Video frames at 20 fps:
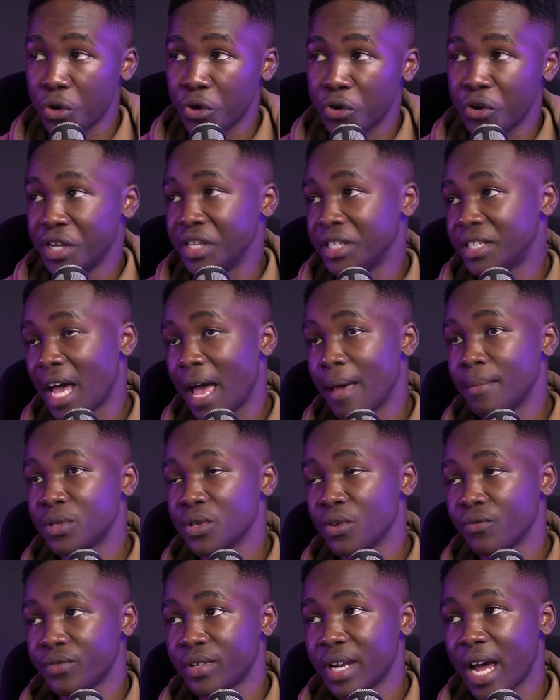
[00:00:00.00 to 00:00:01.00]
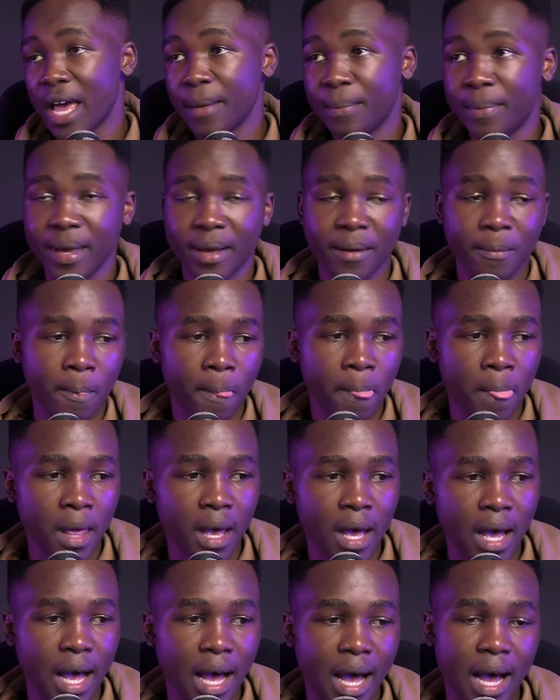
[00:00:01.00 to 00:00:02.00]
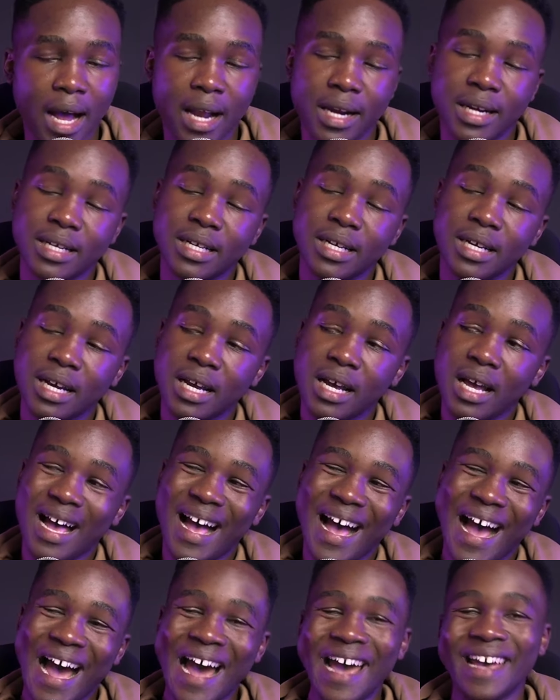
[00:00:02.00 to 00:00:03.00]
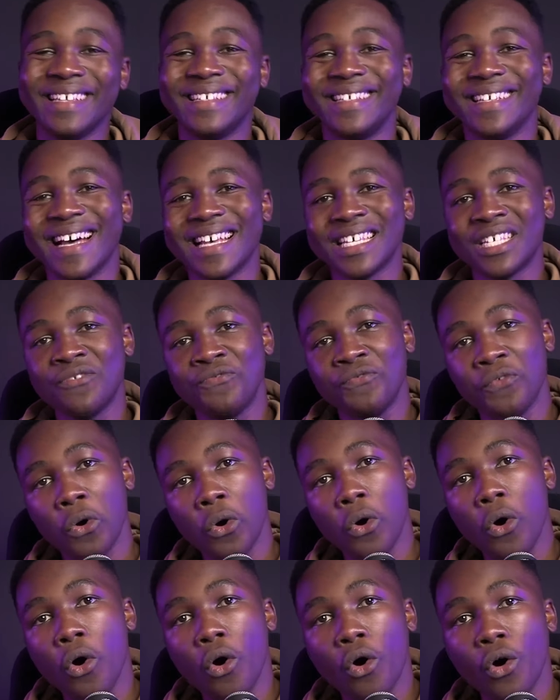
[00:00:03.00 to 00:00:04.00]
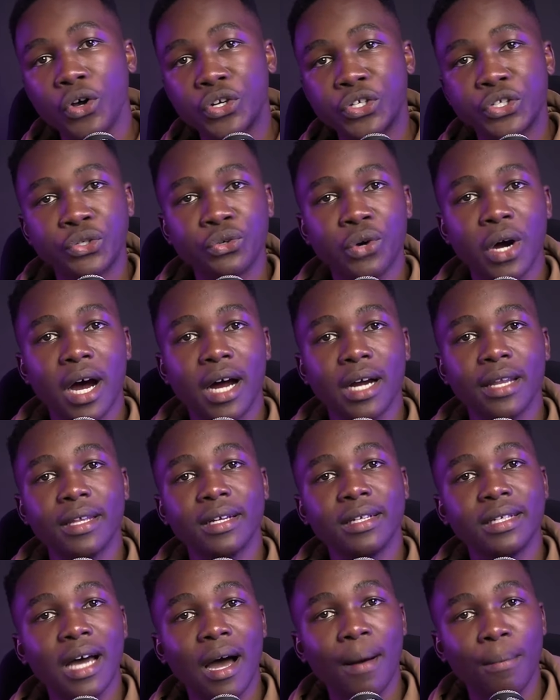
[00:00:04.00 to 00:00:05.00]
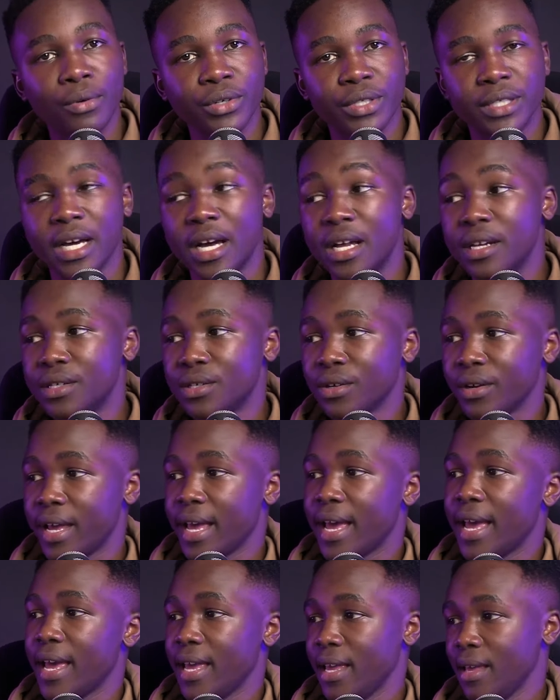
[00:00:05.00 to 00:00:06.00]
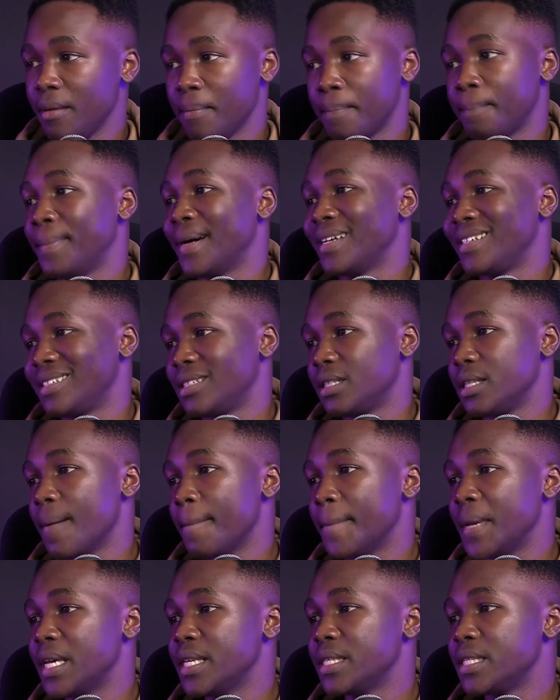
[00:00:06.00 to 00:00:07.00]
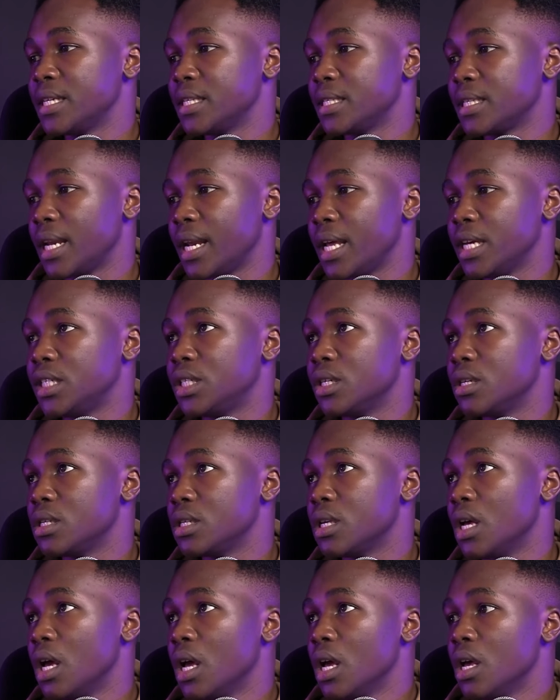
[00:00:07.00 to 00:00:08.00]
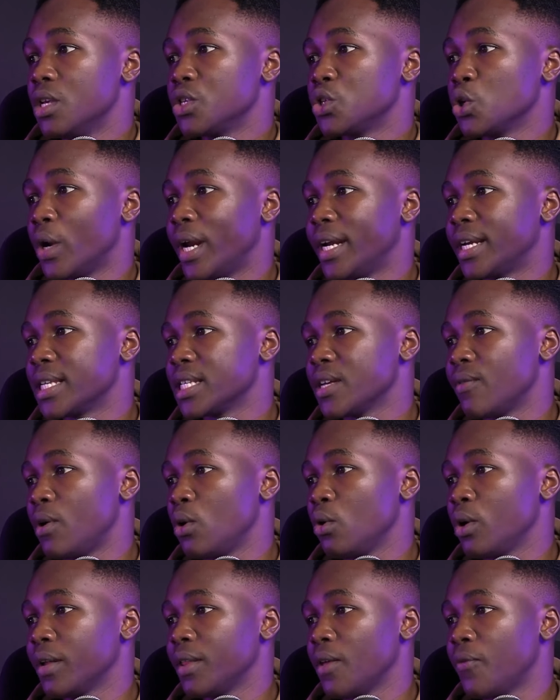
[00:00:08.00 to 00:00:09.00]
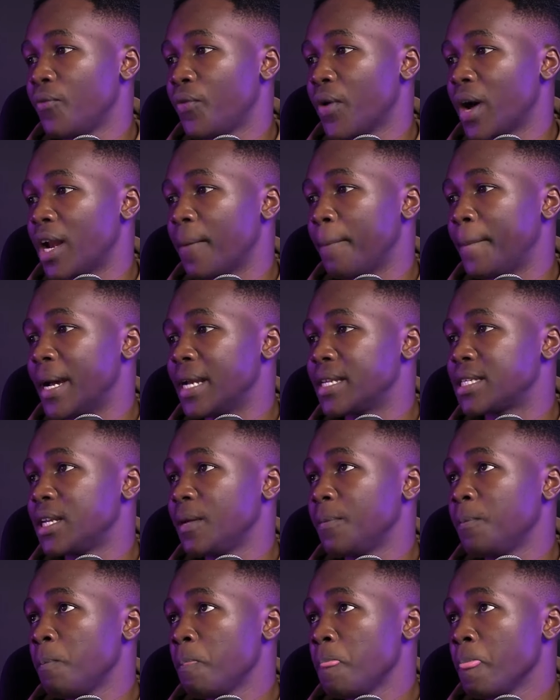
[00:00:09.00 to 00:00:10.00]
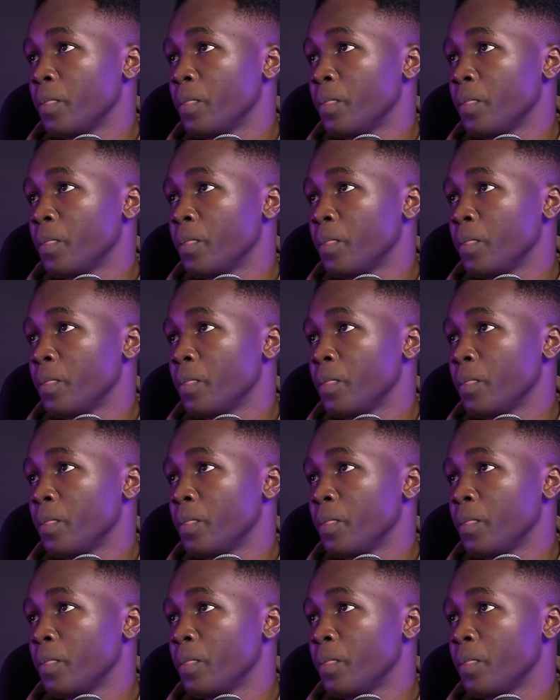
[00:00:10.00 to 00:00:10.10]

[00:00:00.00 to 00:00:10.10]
You know, in times of typing, and I just forgot to add the double chance. Okay, but amazing selections. So let us have a look at the third bet slip.